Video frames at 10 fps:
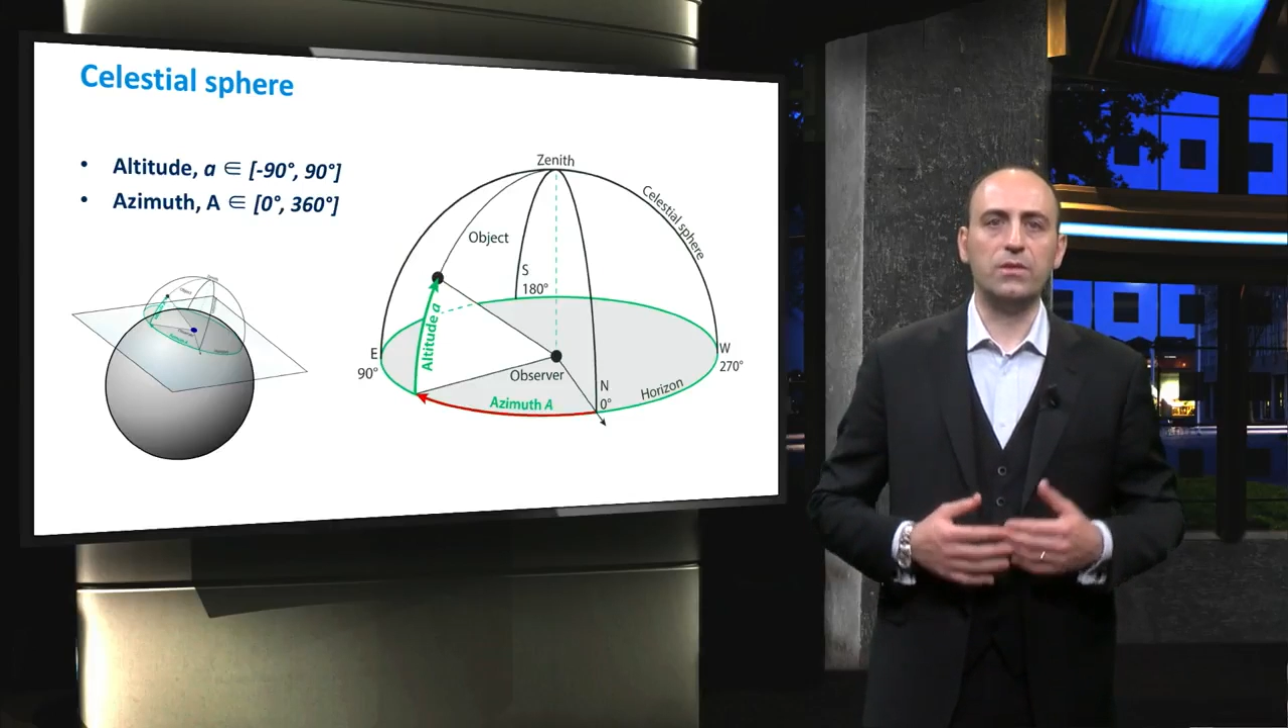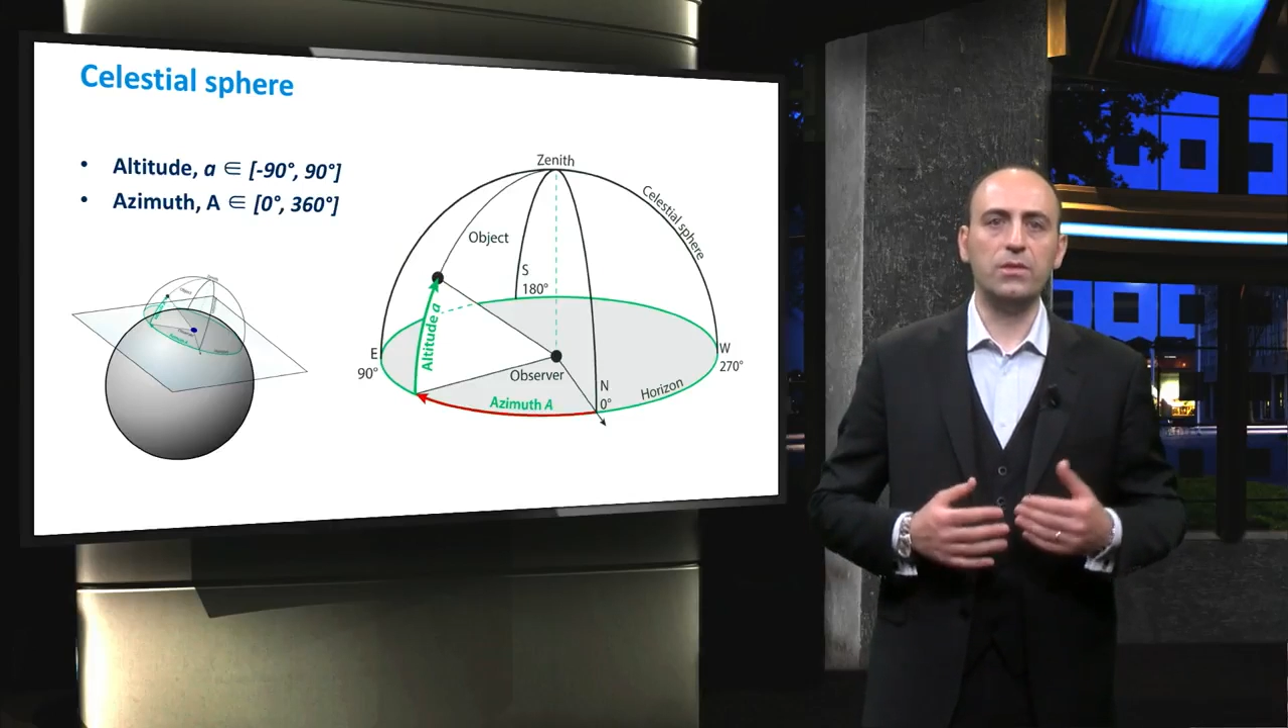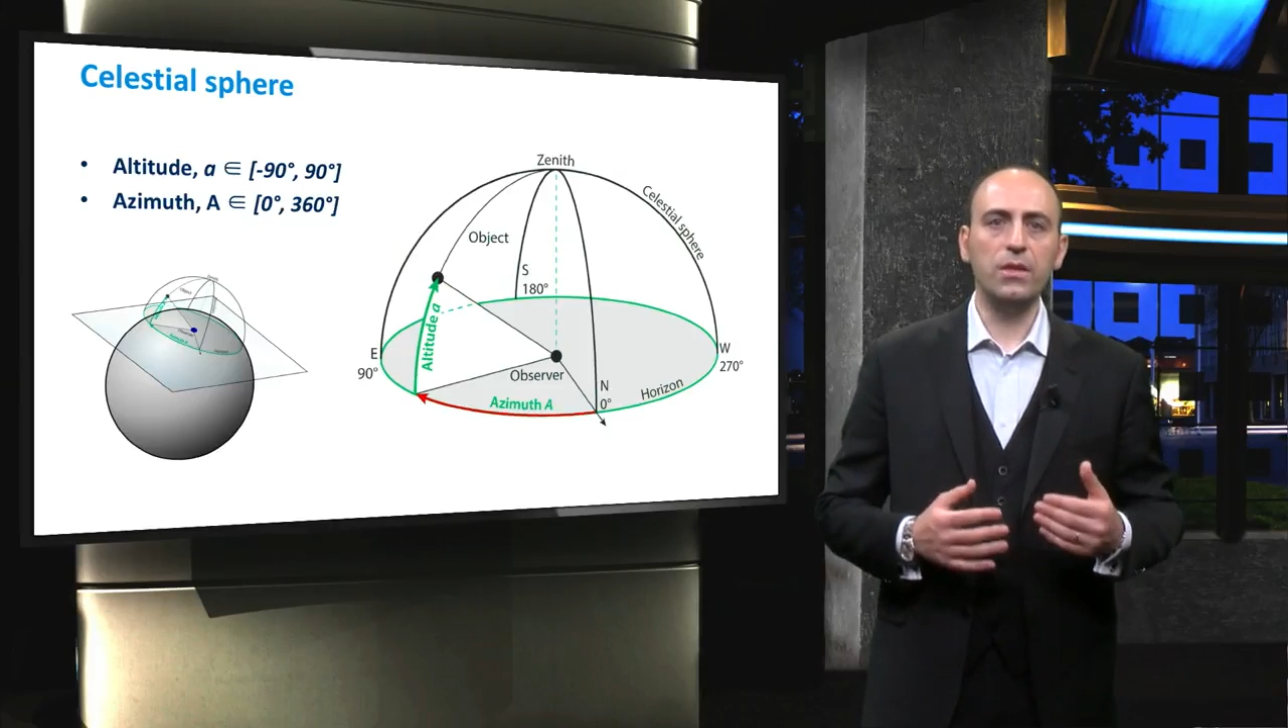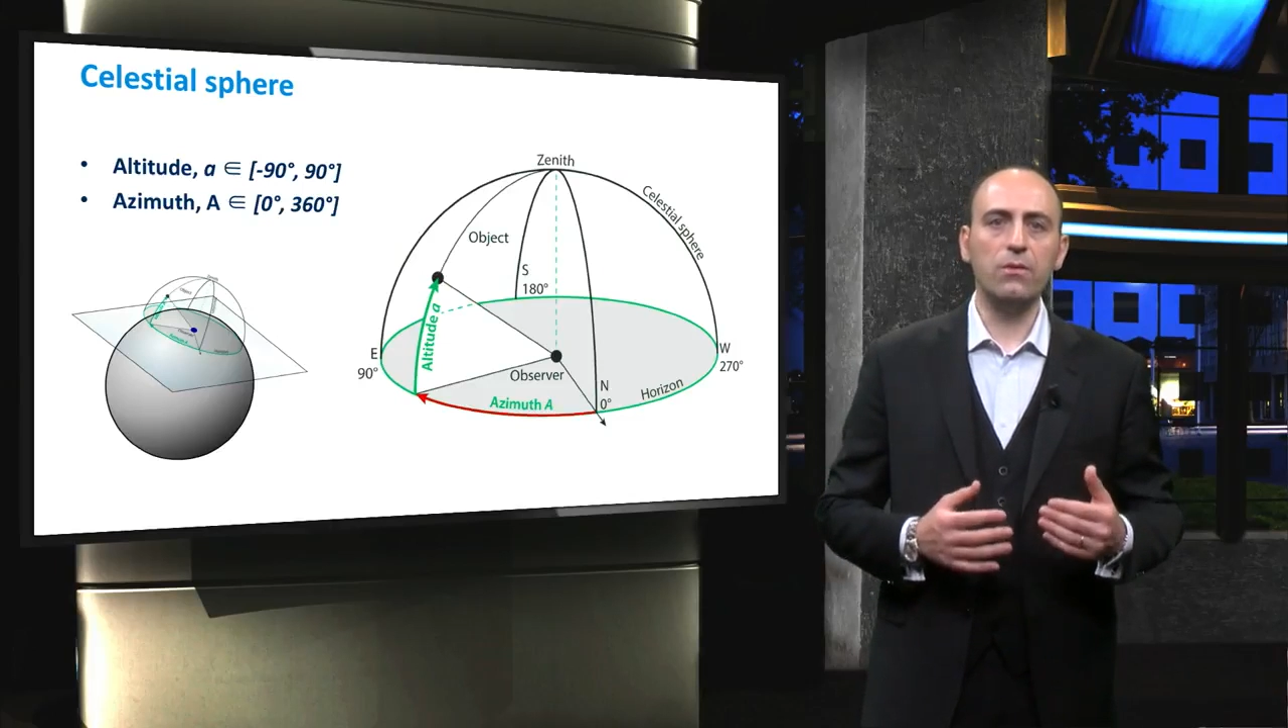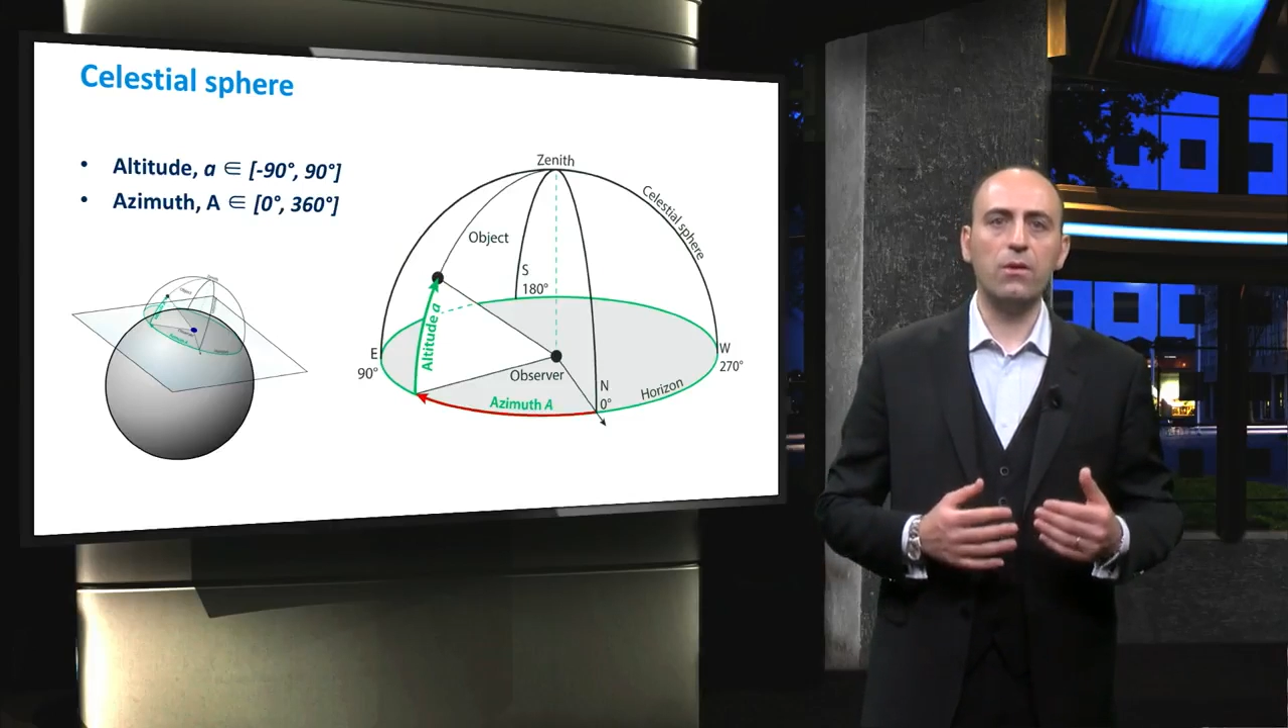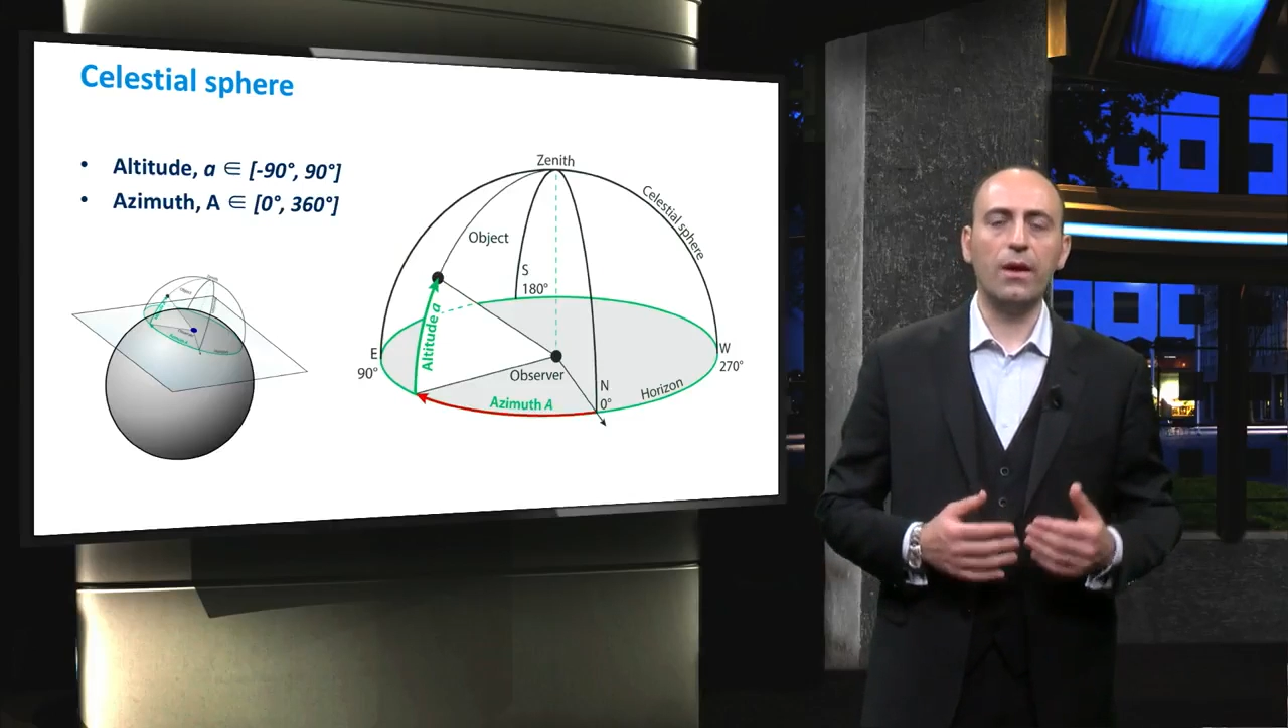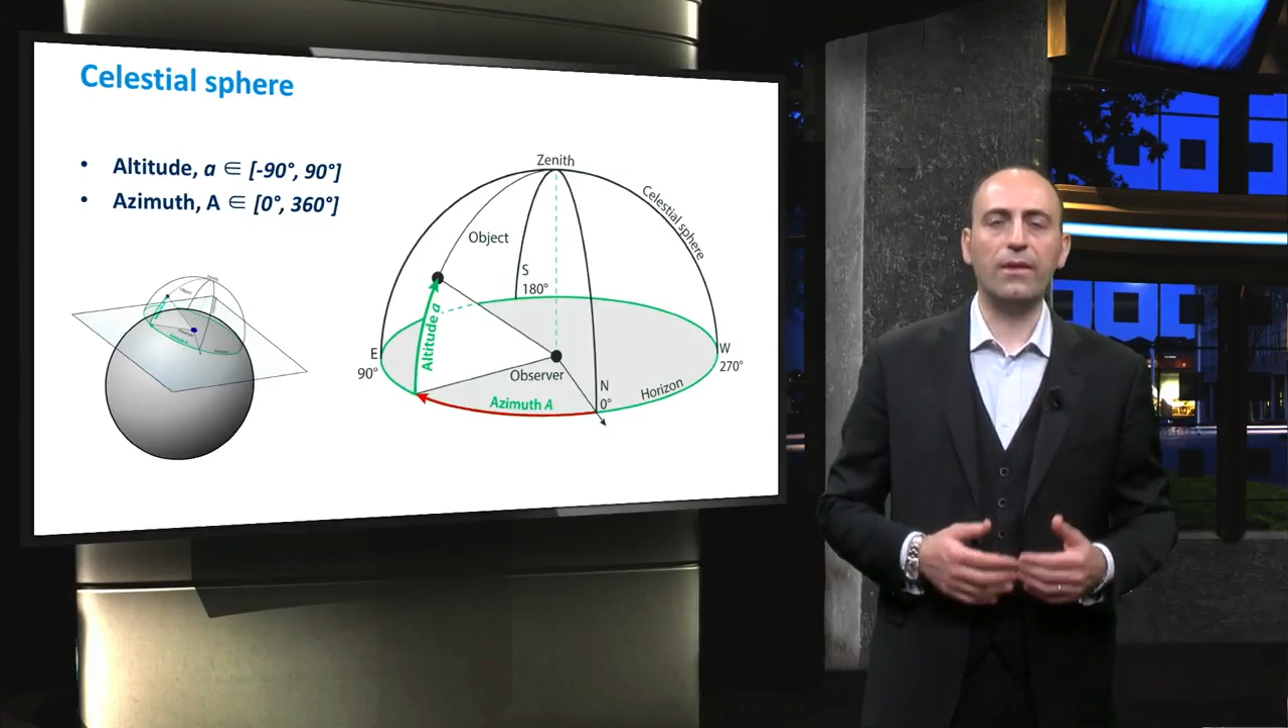0